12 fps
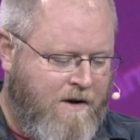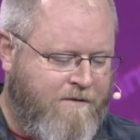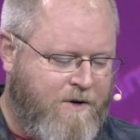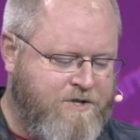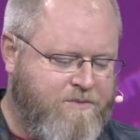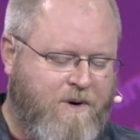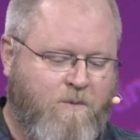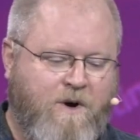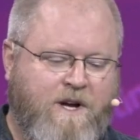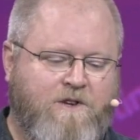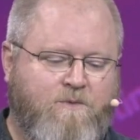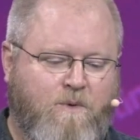First, we are
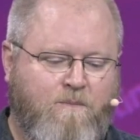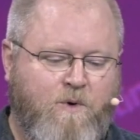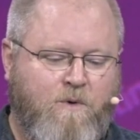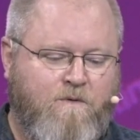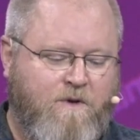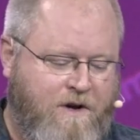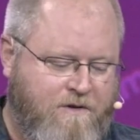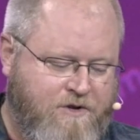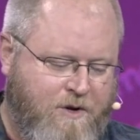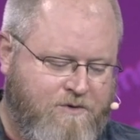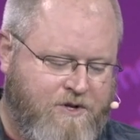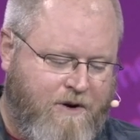working to remove
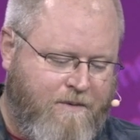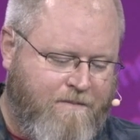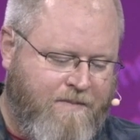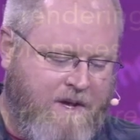Dojo.